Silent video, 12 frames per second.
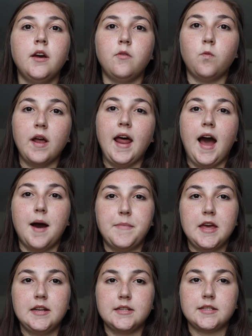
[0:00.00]
what
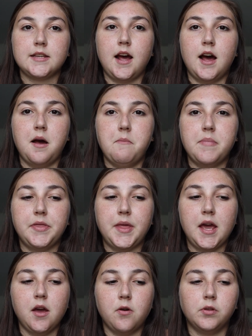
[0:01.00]
happened, but
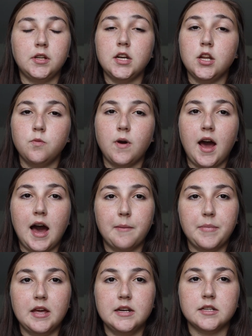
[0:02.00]
they only knew what
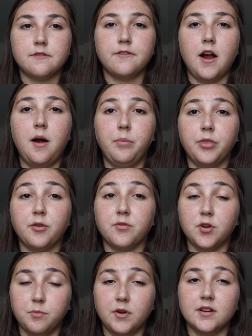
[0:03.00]
happened from the
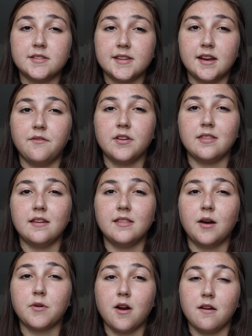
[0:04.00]
rumors and everything
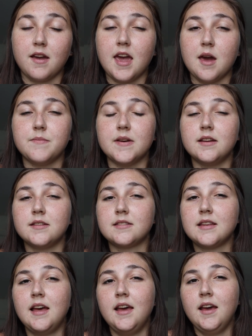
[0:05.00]
that were on
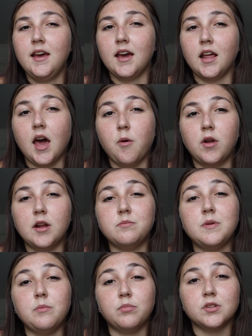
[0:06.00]
campus. And I
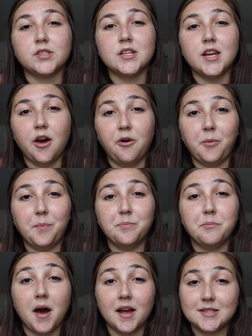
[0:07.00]
wanted people to know
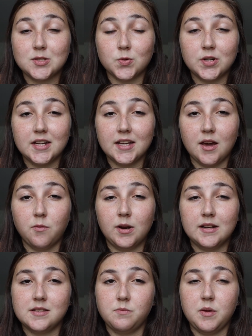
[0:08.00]
my story. I
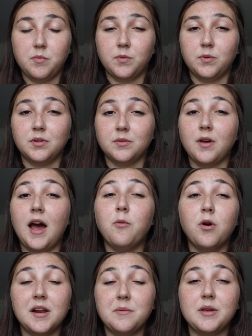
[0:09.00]

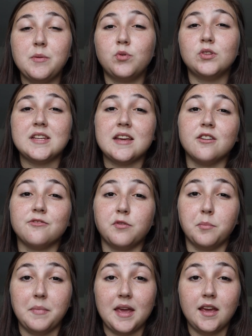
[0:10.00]
wanted people to hear
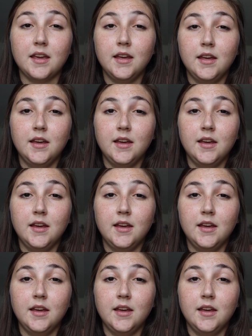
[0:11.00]
from me.